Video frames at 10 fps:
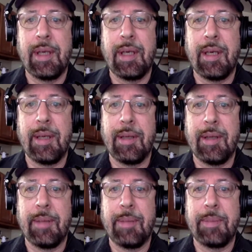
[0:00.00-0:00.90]
uh,
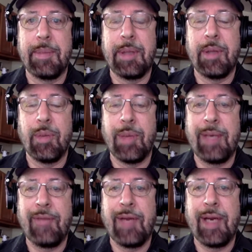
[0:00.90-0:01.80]
um, you know
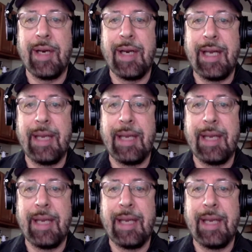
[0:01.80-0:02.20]
ready fire